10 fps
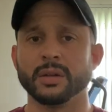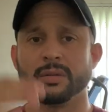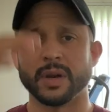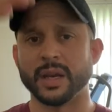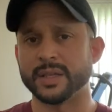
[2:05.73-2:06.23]

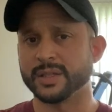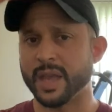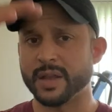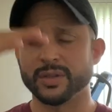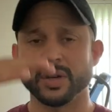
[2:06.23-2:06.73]
right? It
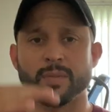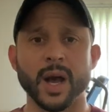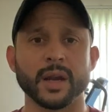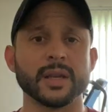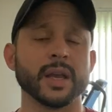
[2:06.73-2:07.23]
scans your
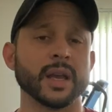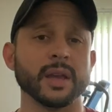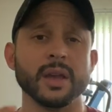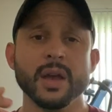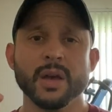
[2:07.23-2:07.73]
body.
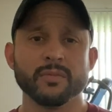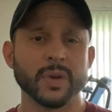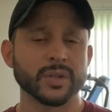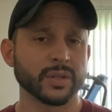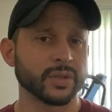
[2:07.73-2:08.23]
It
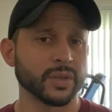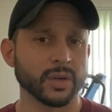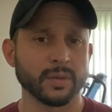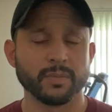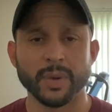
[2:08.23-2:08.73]
measures
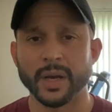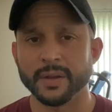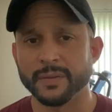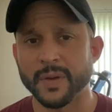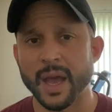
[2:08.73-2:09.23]
your body
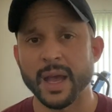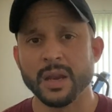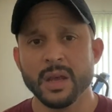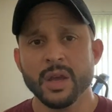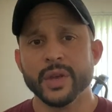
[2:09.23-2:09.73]
fat,
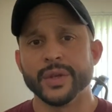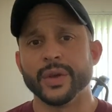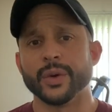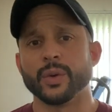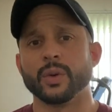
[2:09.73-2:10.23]

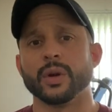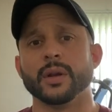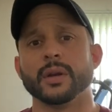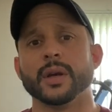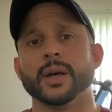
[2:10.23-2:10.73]

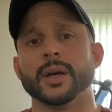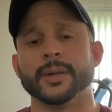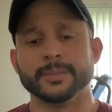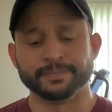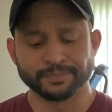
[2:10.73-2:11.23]
your
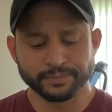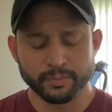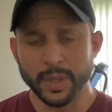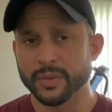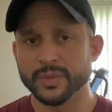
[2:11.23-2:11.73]

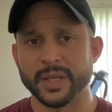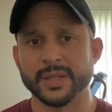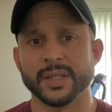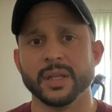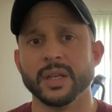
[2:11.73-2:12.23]
bone
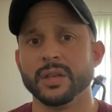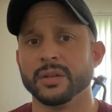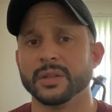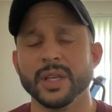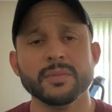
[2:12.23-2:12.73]
density, your
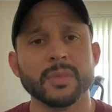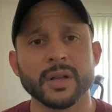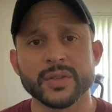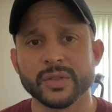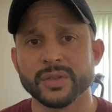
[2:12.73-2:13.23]
lean
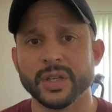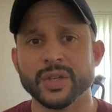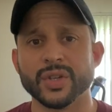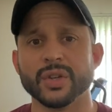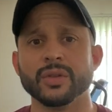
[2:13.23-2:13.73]
muscle
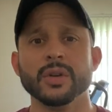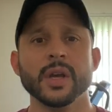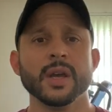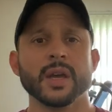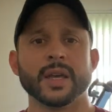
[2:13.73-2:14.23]
tissue.
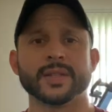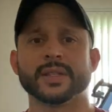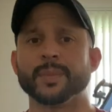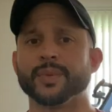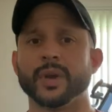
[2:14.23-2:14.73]
It
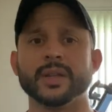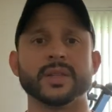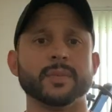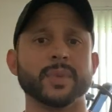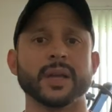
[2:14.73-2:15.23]
separates
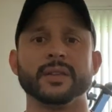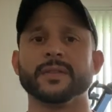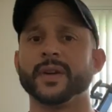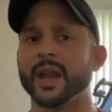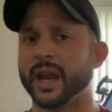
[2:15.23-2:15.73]
it by
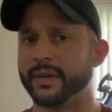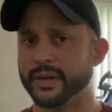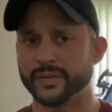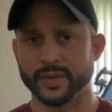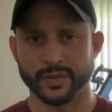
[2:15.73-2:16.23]
different
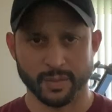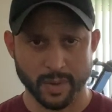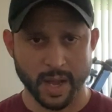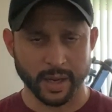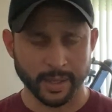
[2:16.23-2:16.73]
areas of your
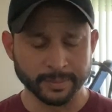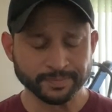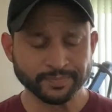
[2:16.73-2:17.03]
body.